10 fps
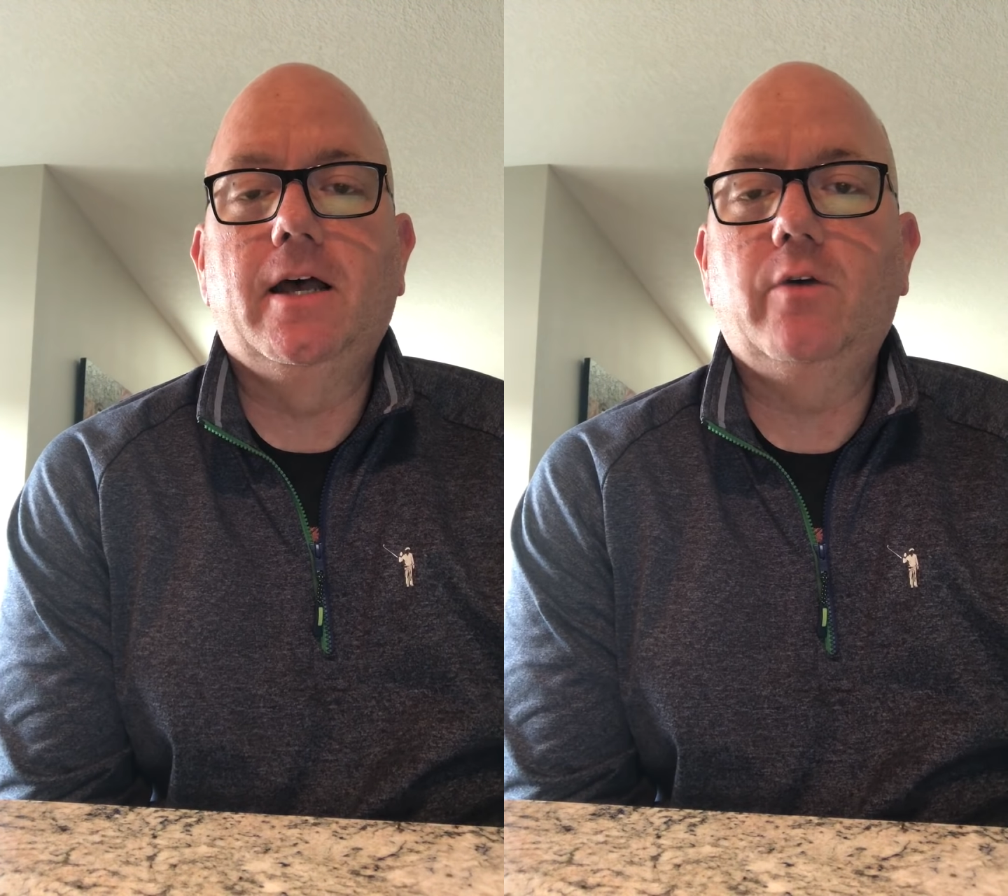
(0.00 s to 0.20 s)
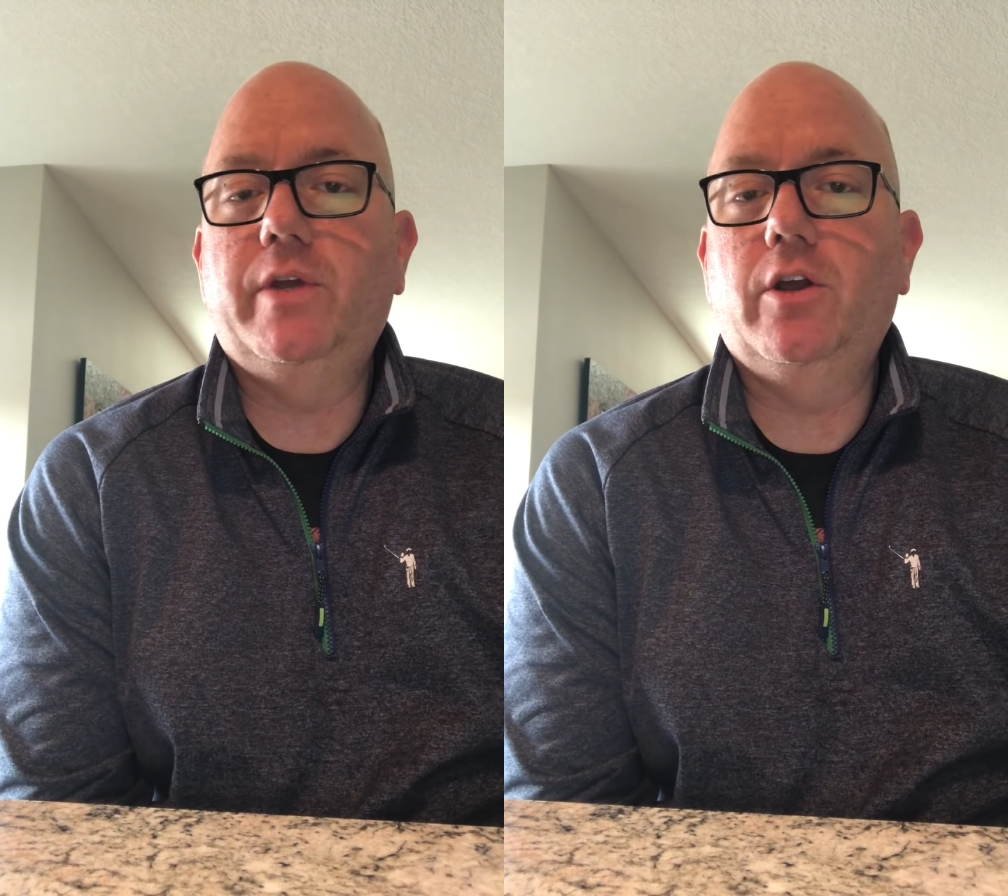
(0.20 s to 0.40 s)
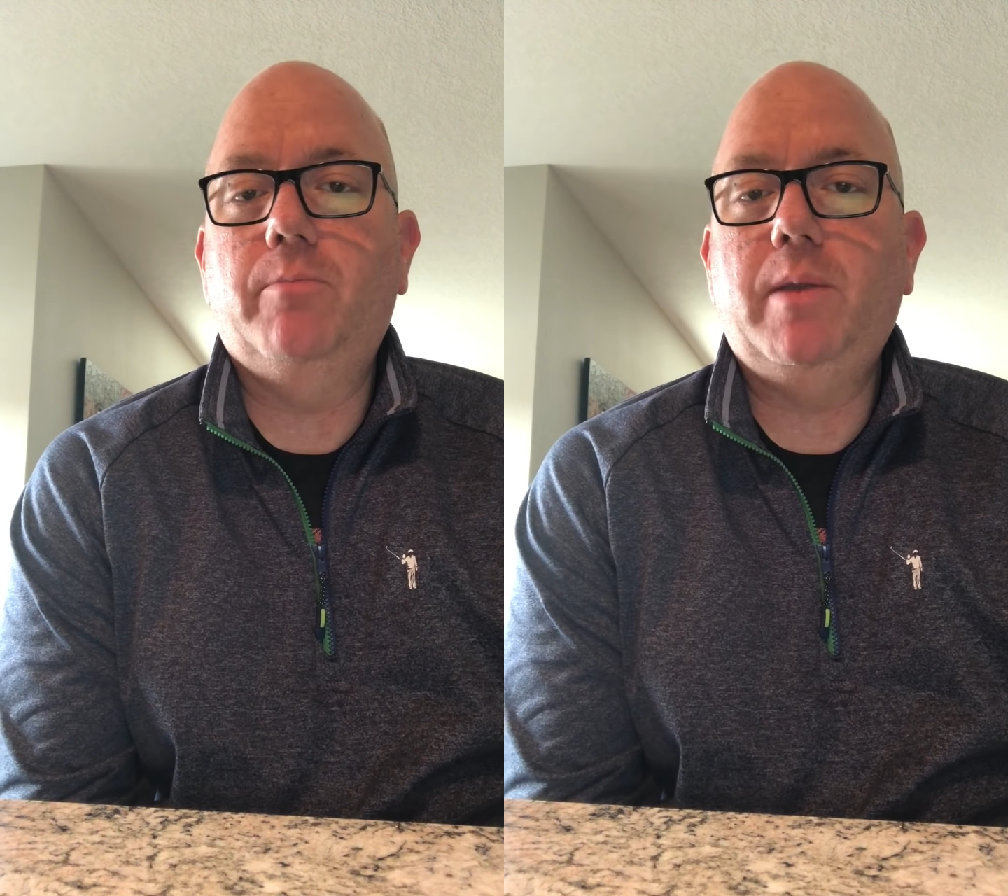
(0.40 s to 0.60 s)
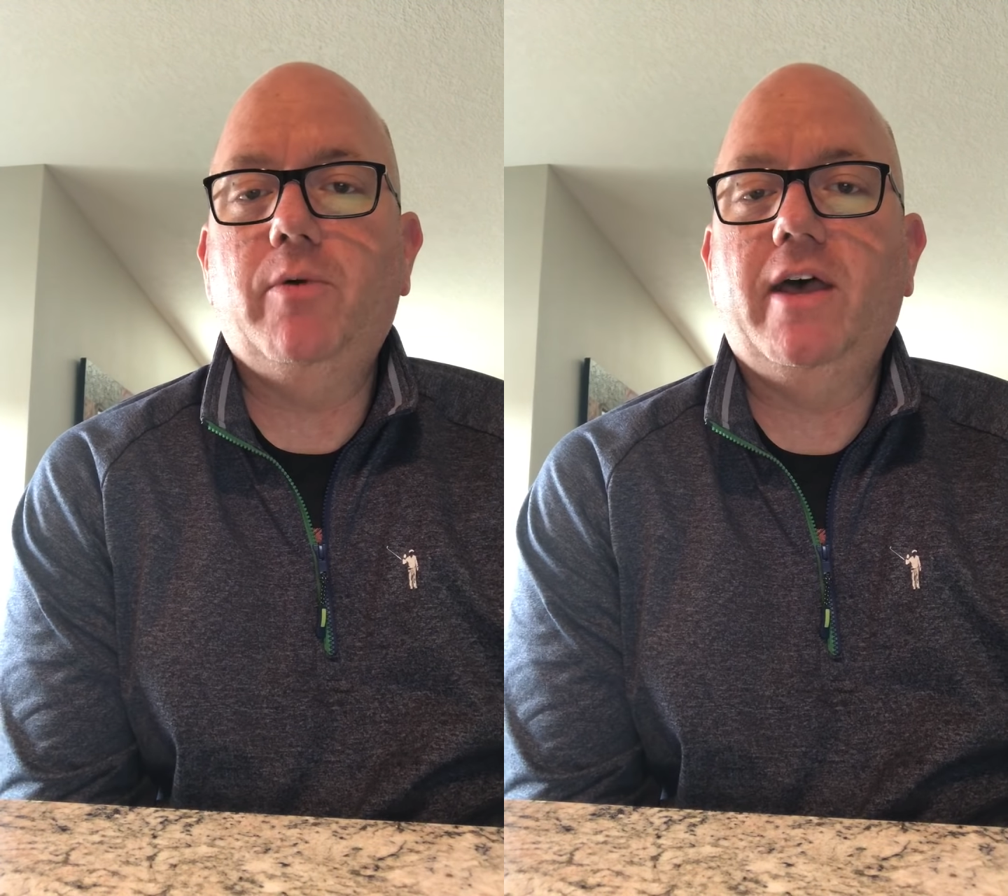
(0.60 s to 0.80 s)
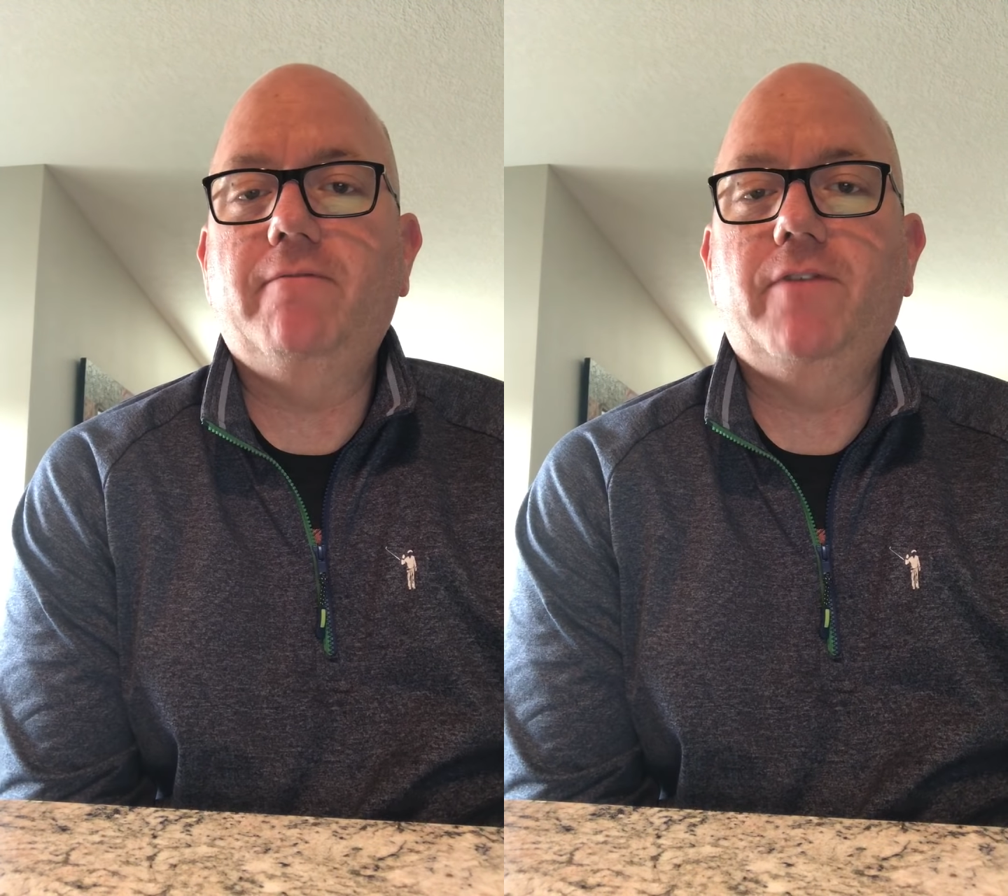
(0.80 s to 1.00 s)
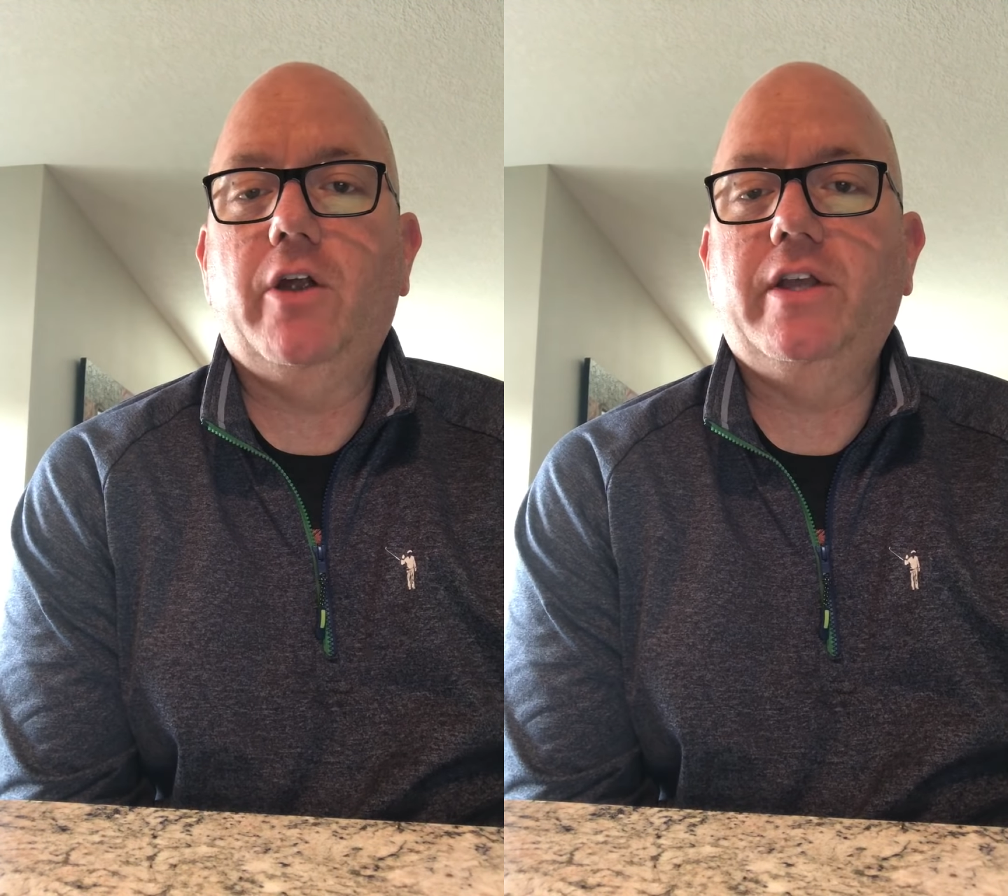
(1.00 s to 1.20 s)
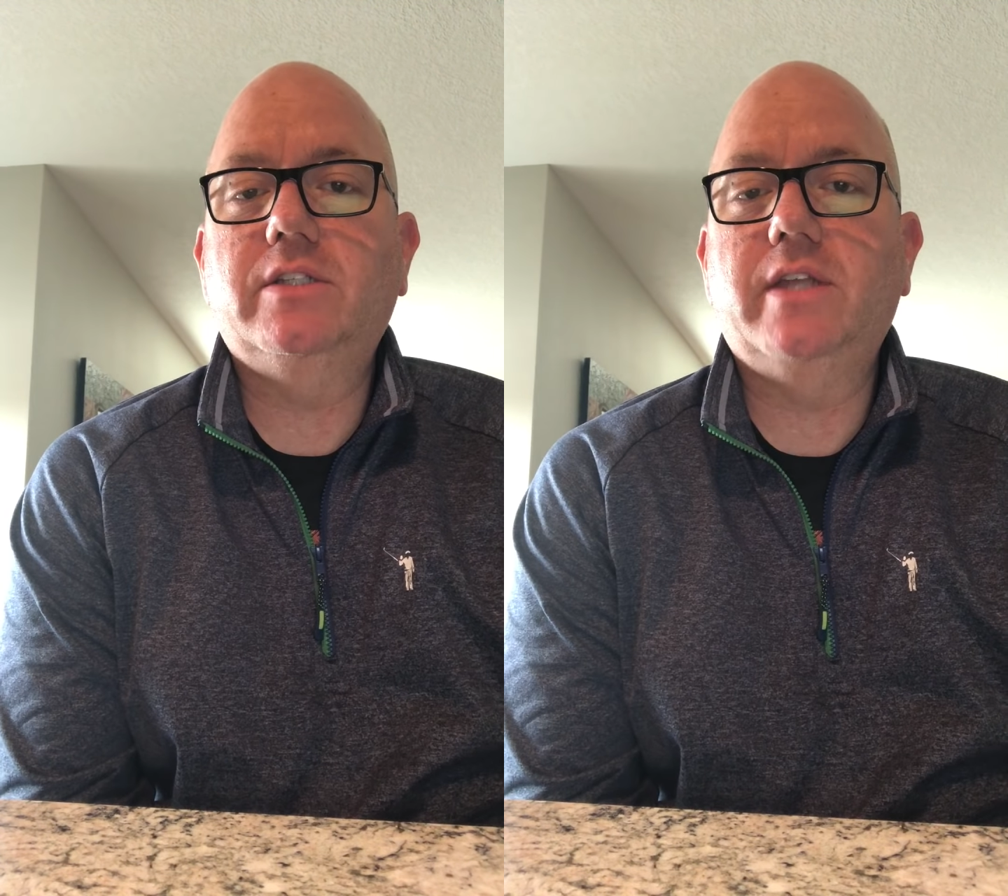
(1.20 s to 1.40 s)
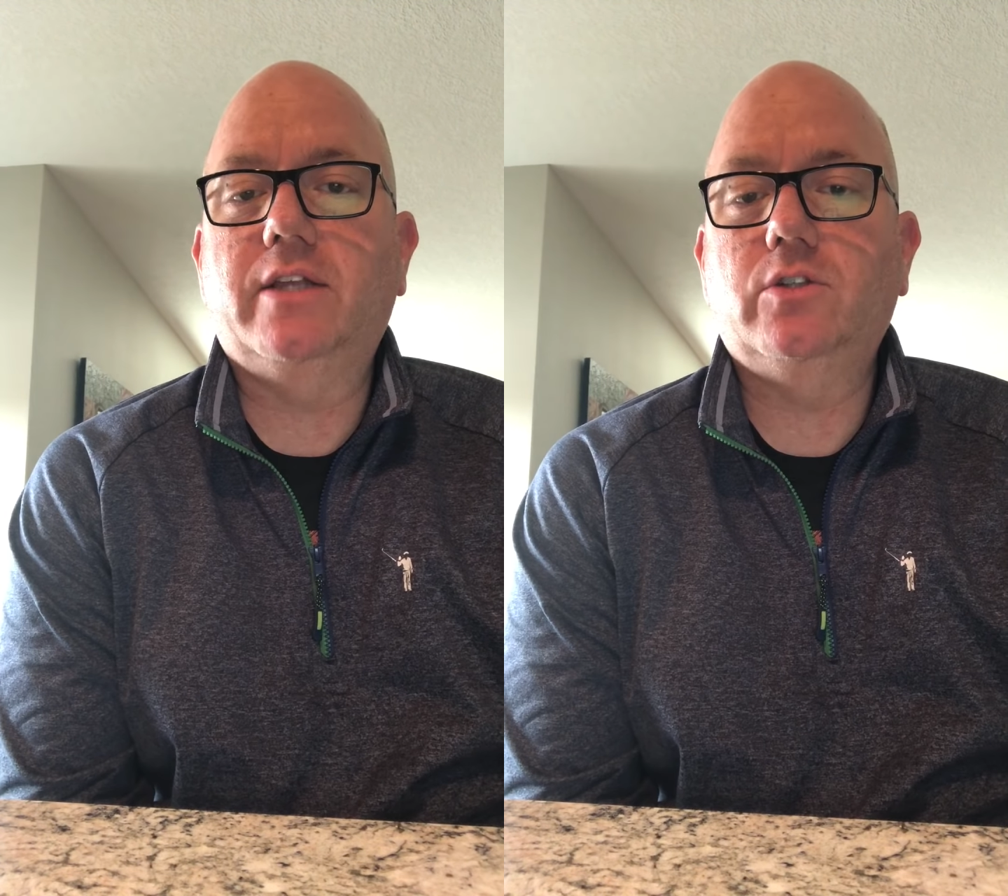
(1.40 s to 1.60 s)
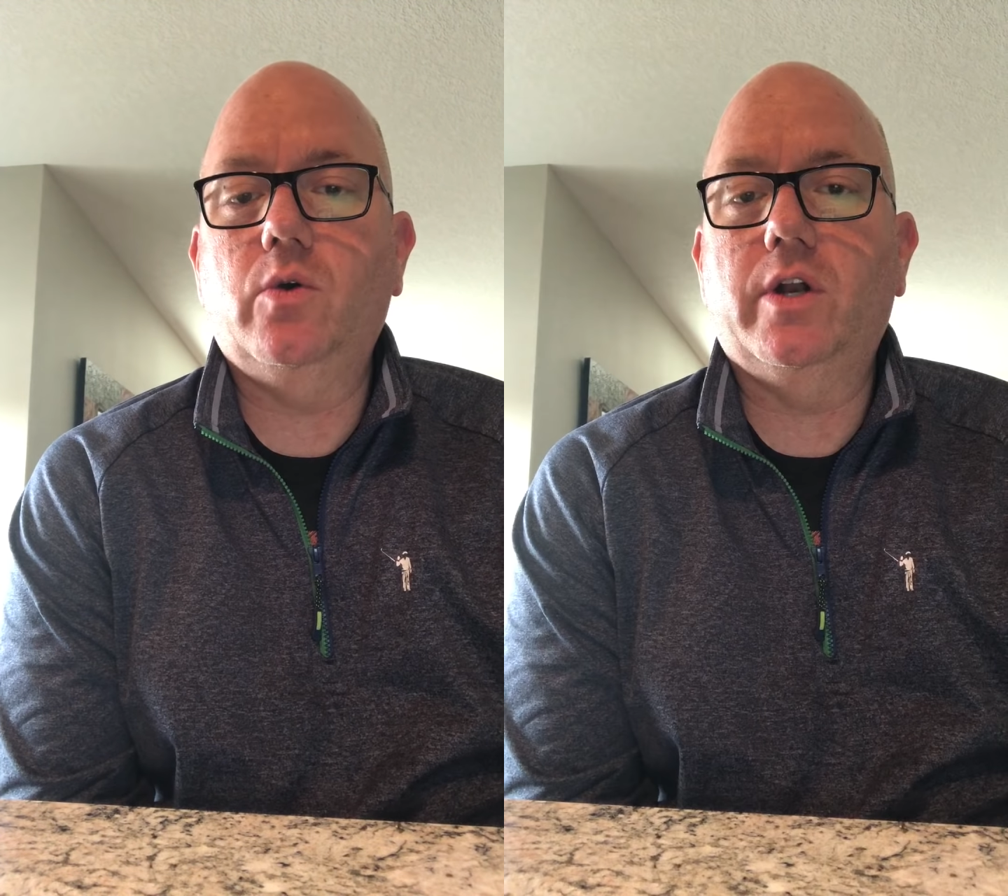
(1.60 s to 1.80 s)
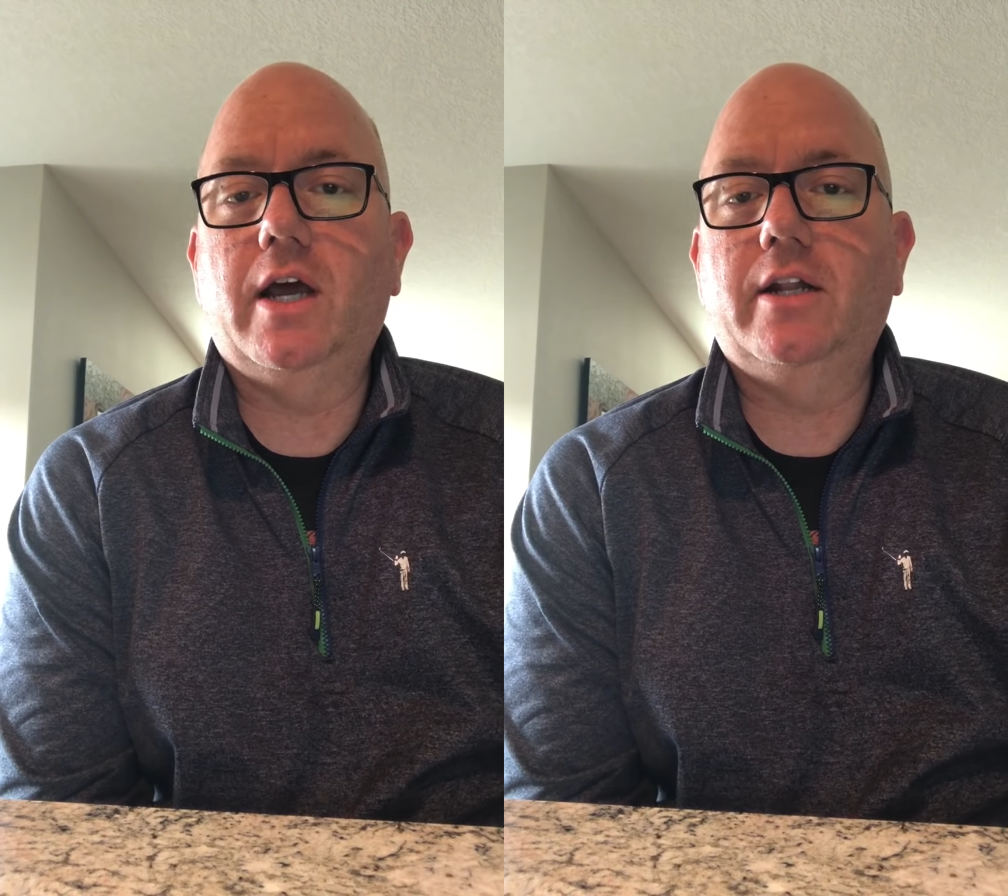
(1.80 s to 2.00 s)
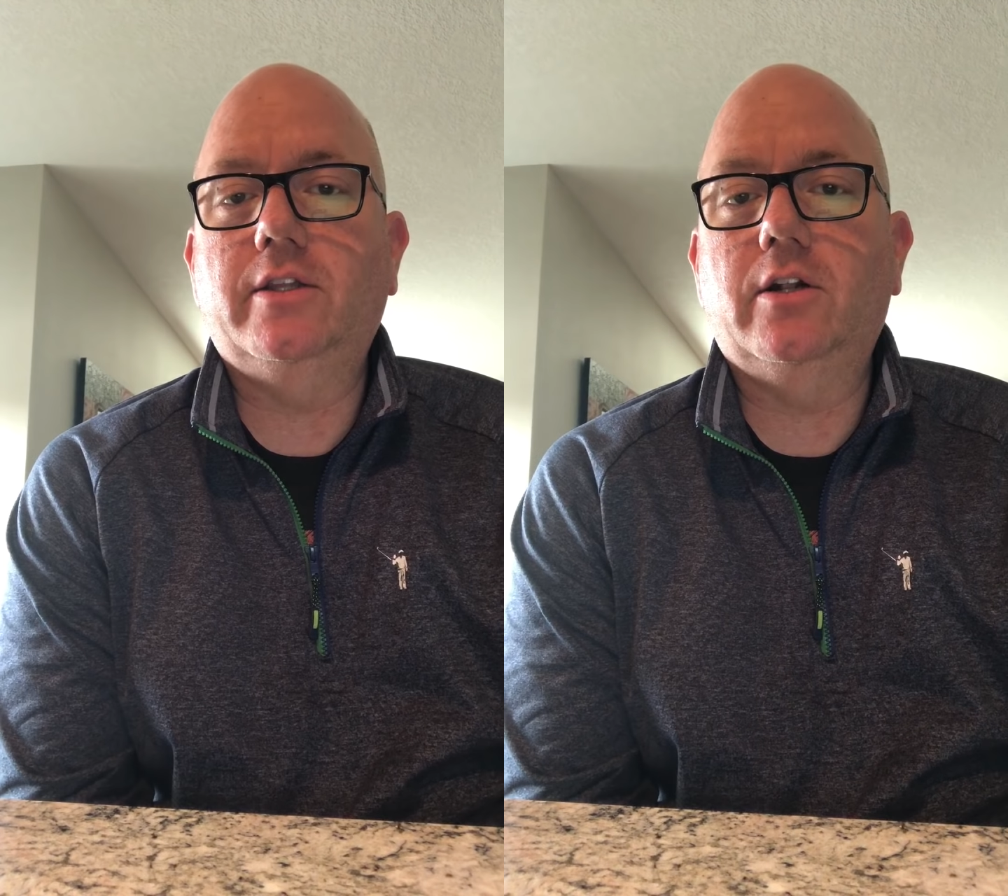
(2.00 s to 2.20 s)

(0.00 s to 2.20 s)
We know people have various things going on in